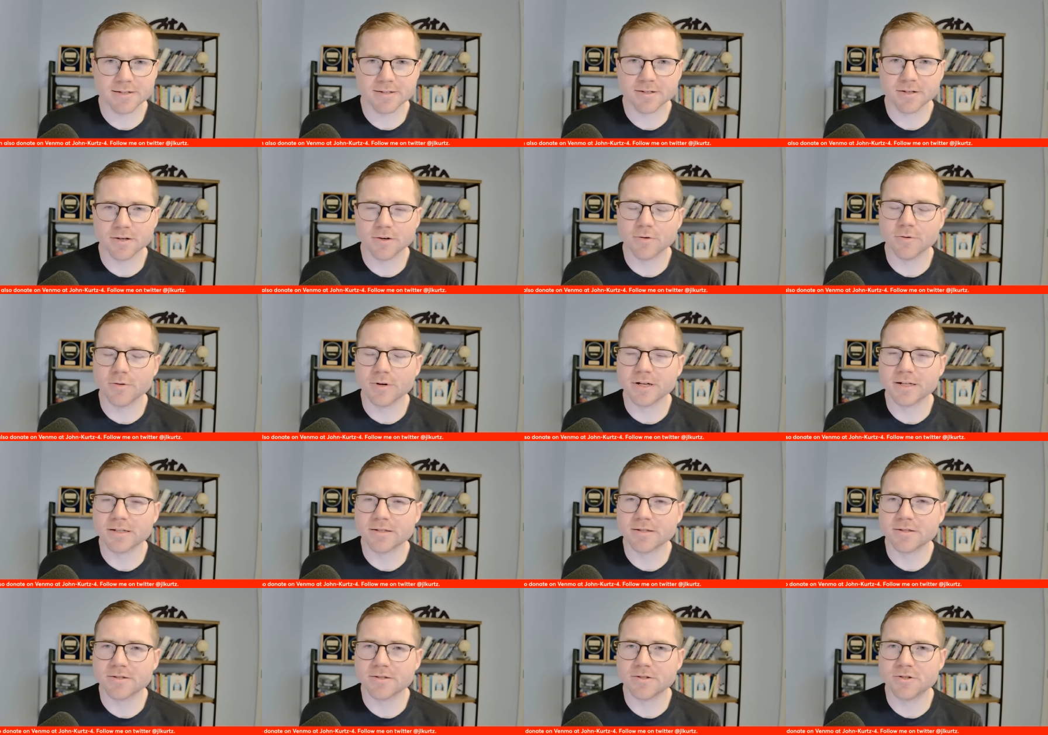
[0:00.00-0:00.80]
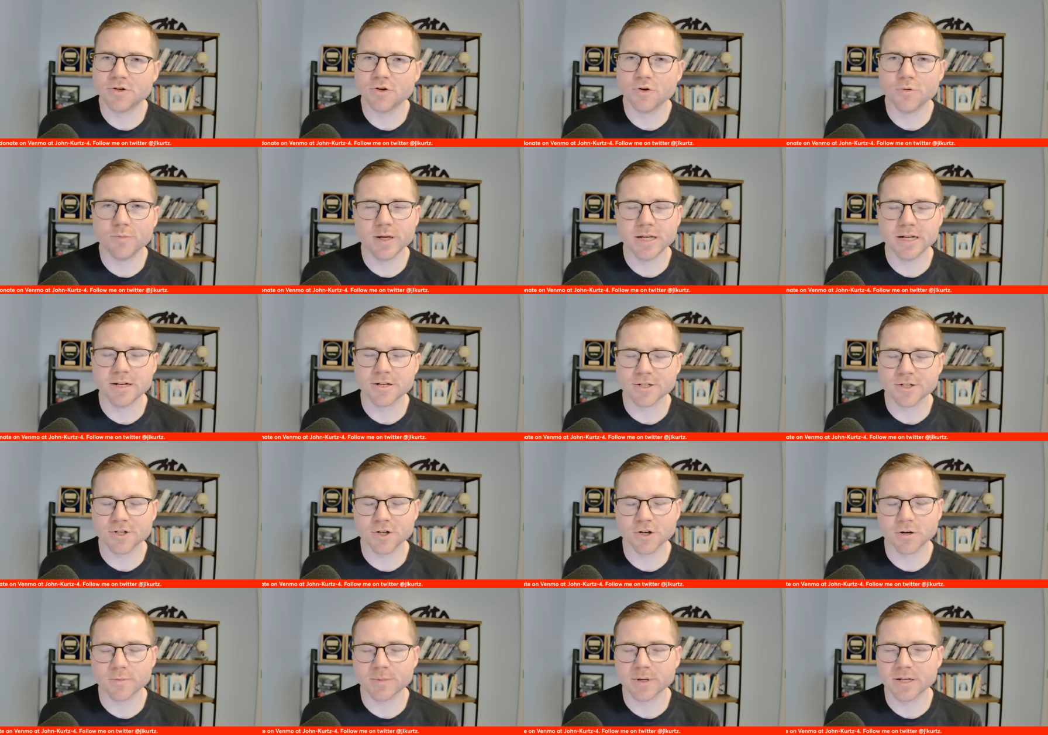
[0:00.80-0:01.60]
So to be
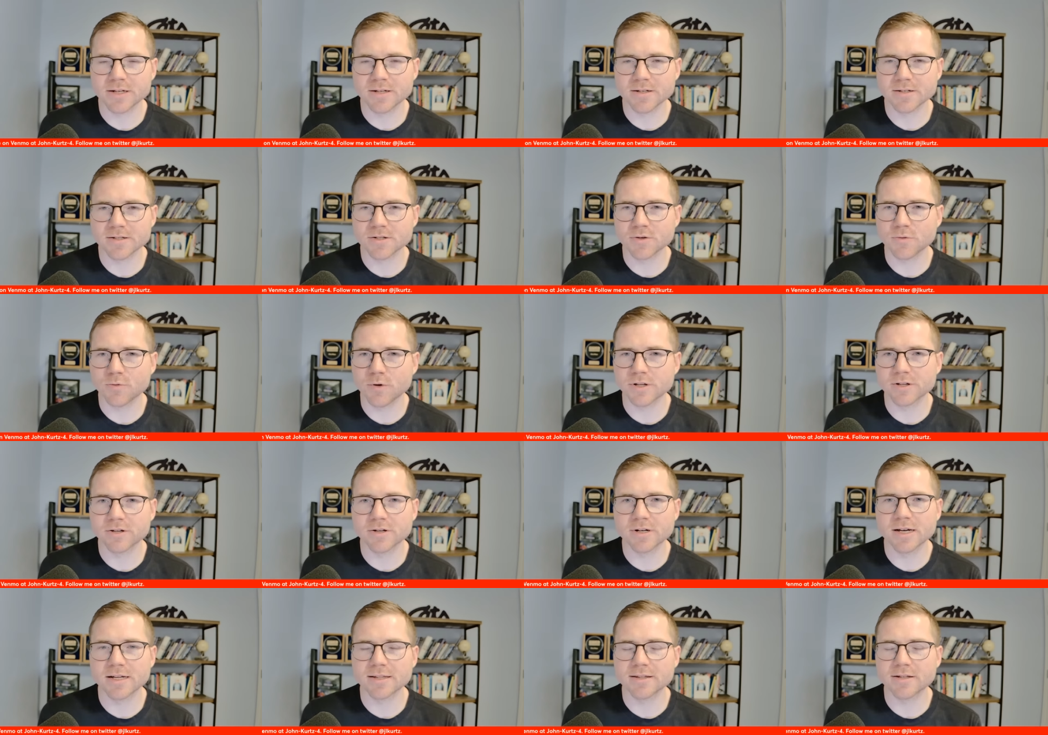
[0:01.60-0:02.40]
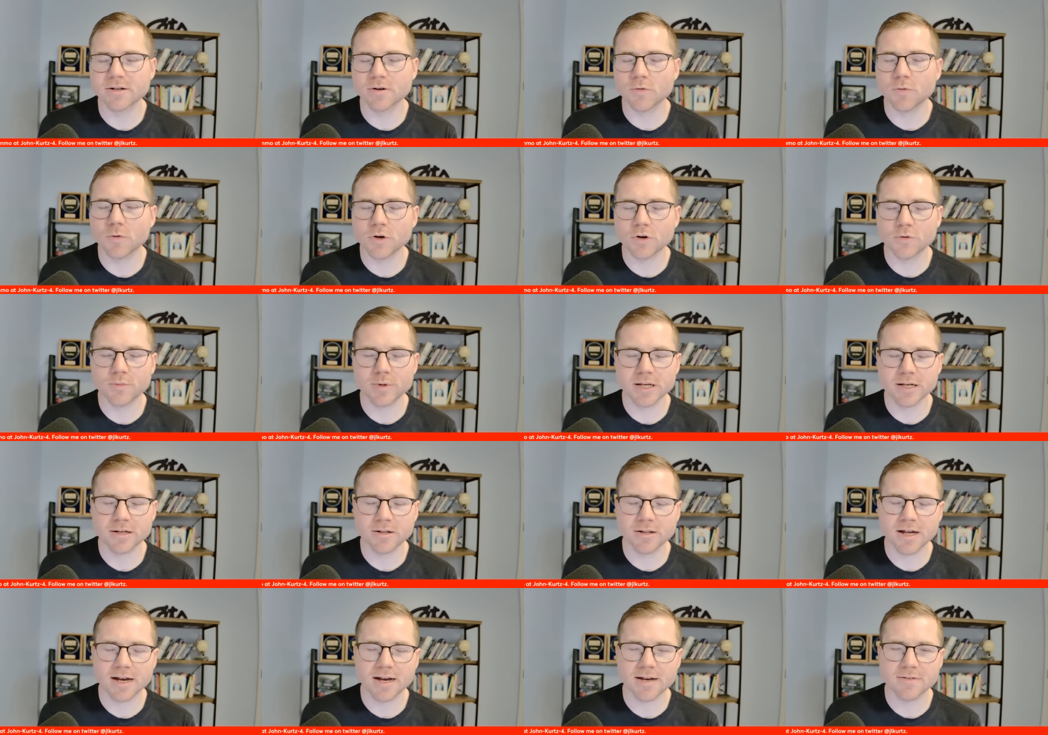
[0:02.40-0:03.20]
determined as to whether or not there will be
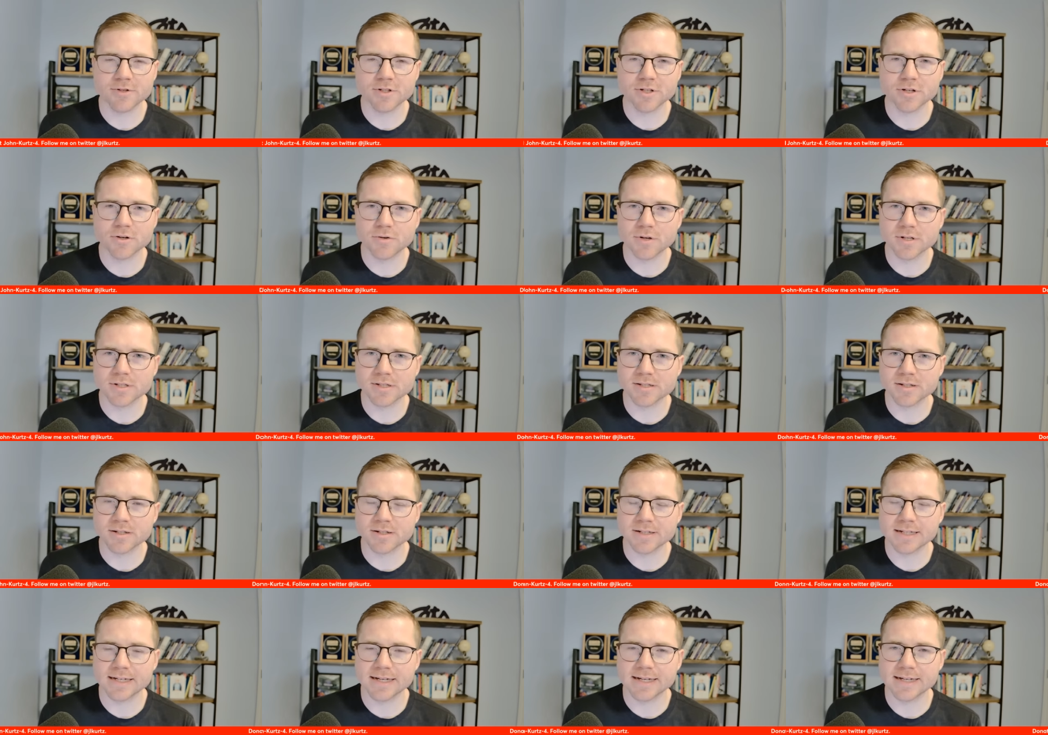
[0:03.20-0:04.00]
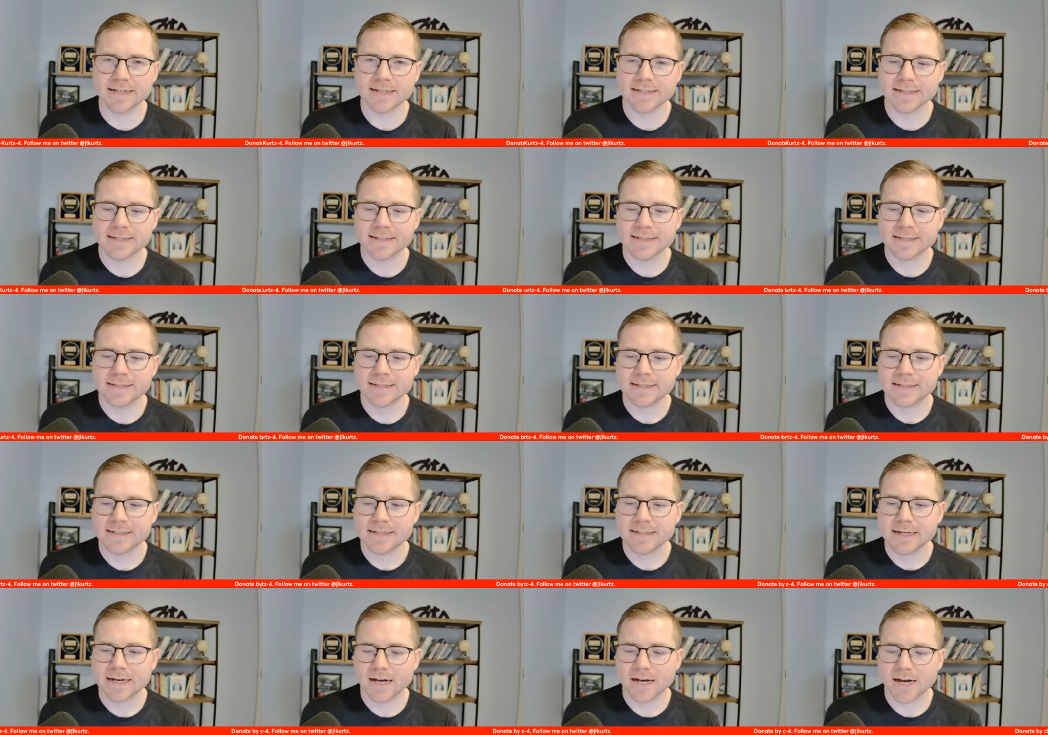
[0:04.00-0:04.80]
a live show on Sunday,
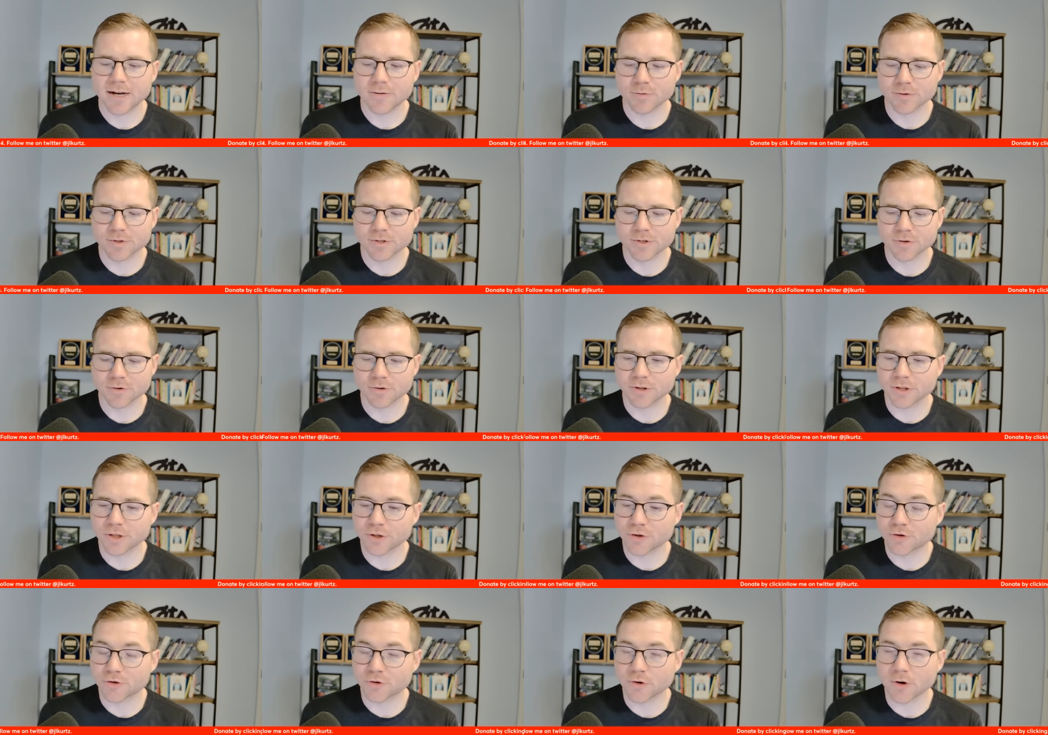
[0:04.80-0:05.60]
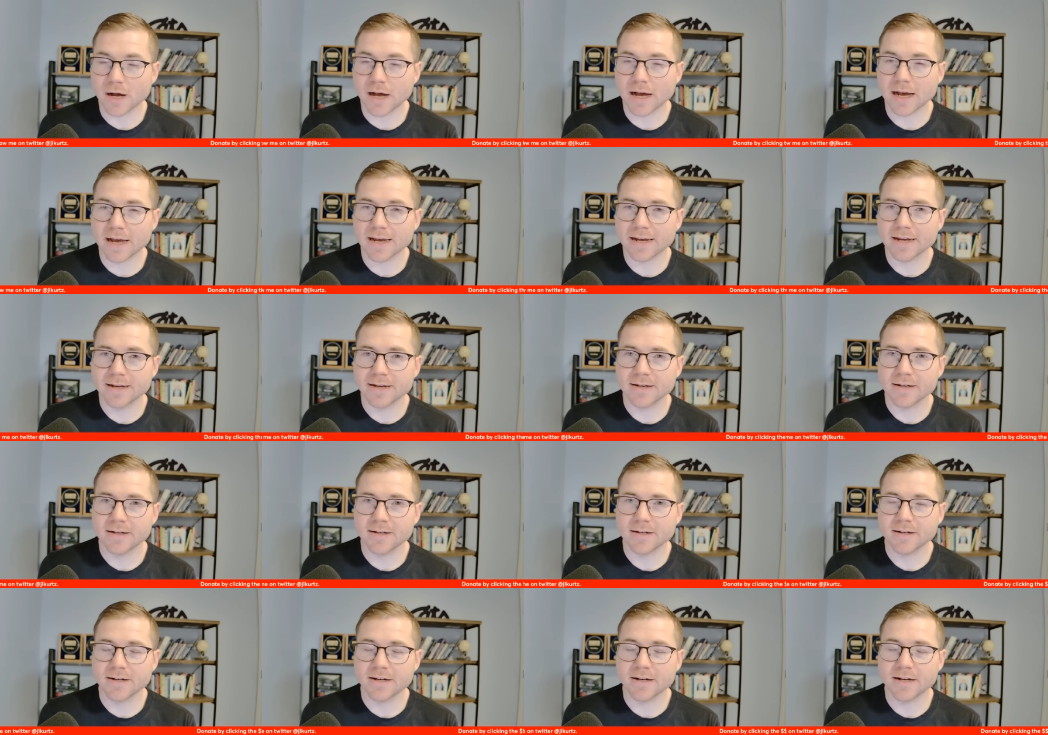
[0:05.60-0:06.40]
I will certainly try
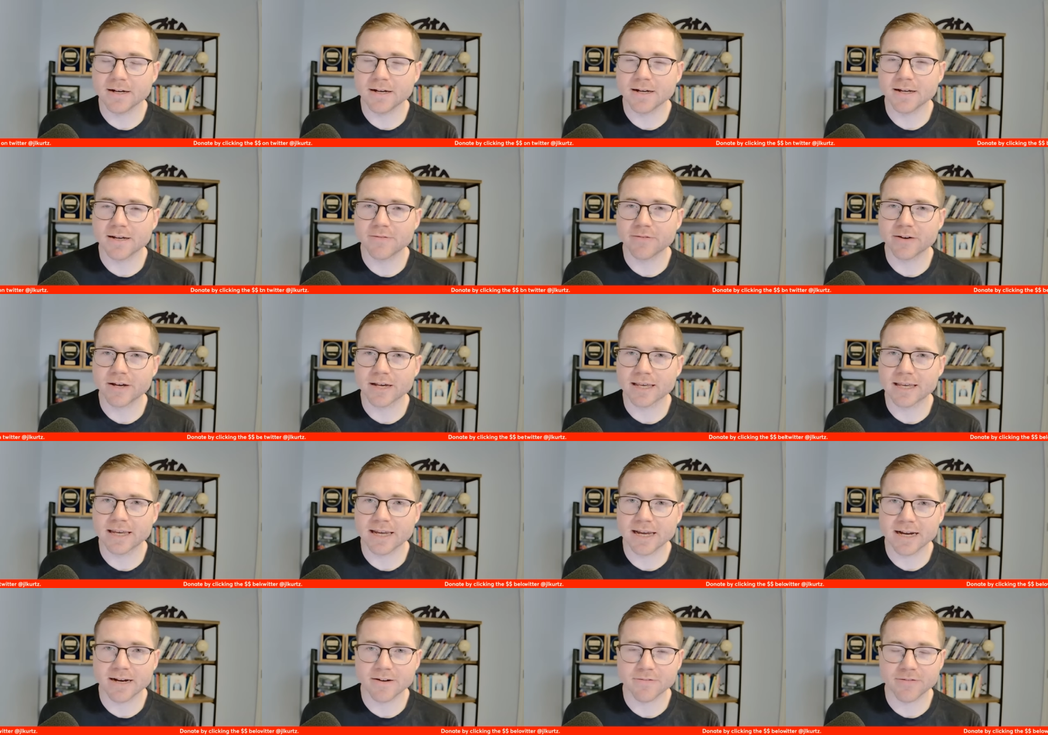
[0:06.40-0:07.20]
if I can.